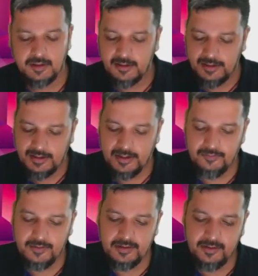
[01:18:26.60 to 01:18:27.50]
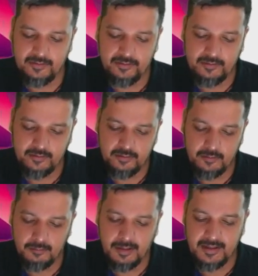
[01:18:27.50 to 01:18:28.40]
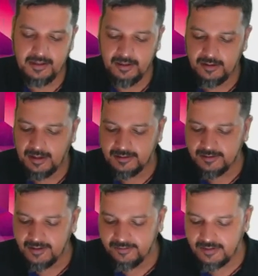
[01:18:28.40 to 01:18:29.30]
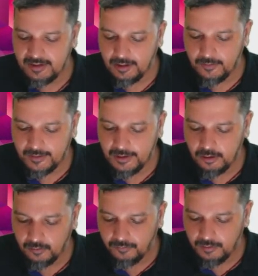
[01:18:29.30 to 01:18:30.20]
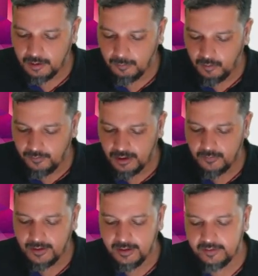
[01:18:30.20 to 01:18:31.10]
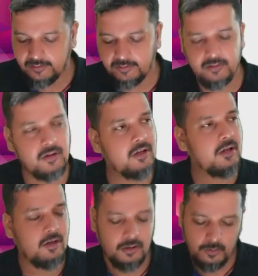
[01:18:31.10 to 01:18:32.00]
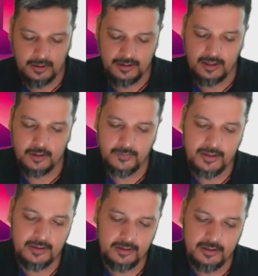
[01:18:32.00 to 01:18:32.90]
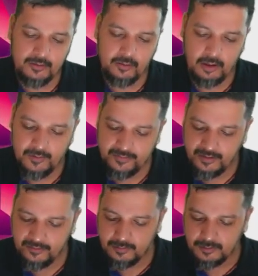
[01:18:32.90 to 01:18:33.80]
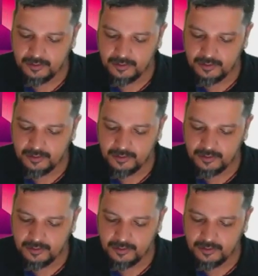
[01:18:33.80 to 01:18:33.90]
If it is by other than senior advocate or firm of advocates to another advocate, it is always exempt.